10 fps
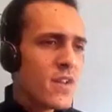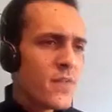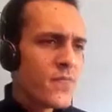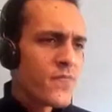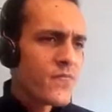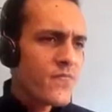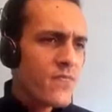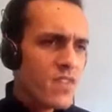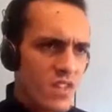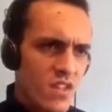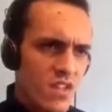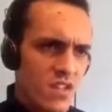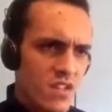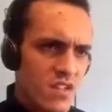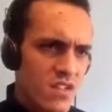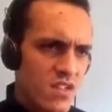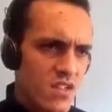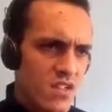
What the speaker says: [no speech]